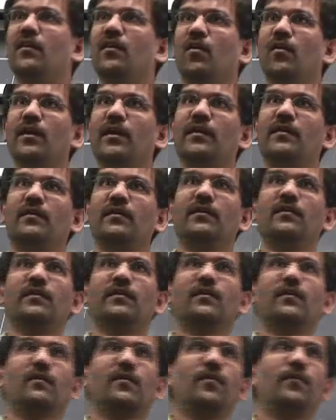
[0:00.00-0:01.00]
loading
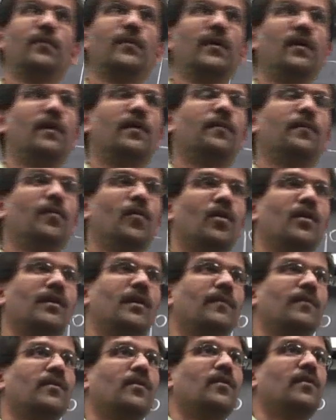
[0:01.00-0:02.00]

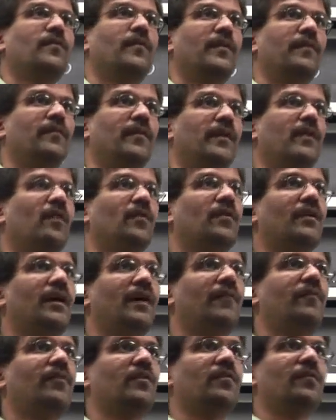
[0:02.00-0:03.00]
program code where we don't
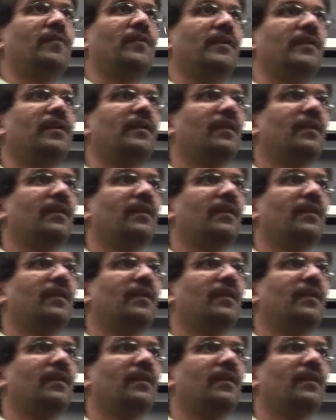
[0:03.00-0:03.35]
have to. We